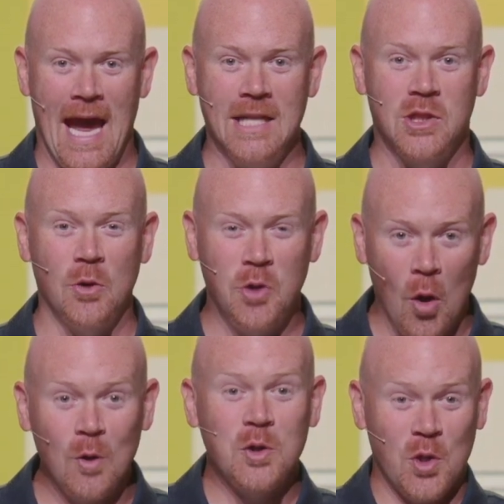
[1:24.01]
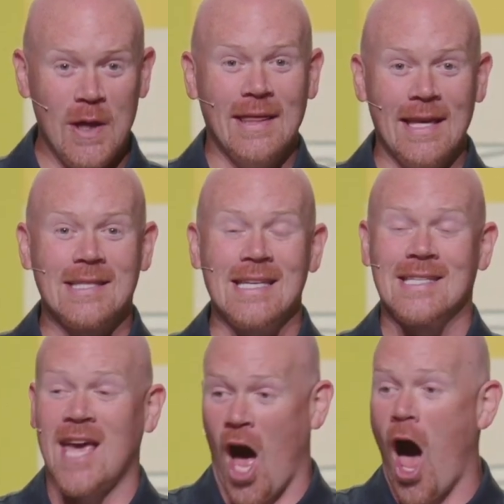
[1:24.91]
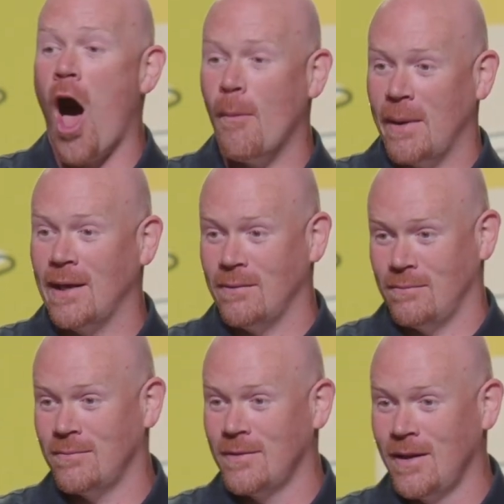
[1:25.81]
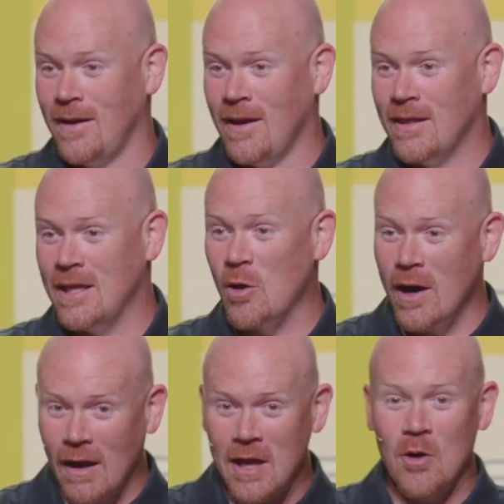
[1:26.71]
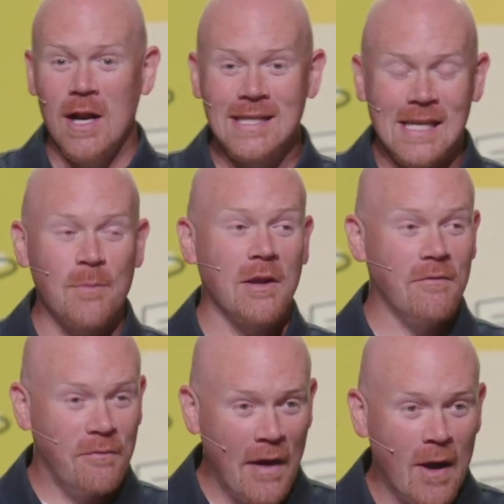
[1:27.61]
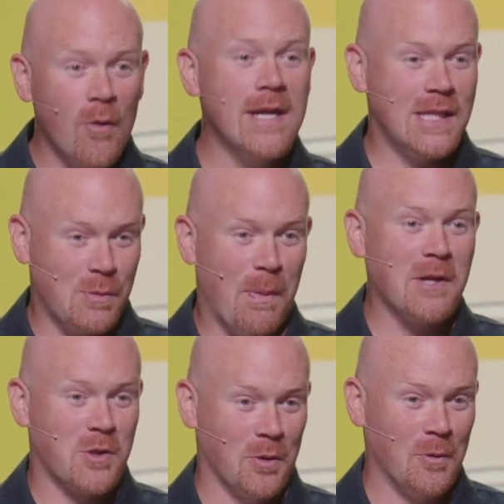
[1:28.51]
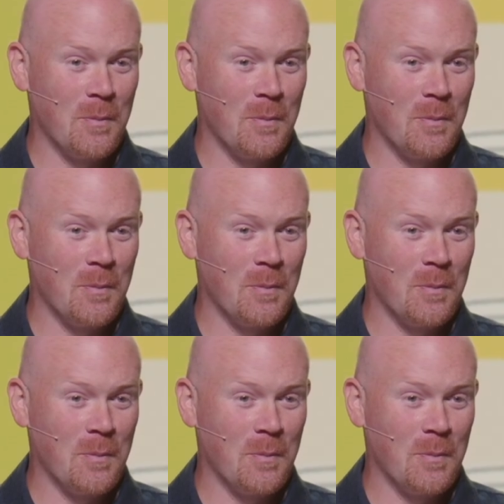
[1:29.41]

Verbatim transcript: And so don't treat this as common. You're in, you're in something very special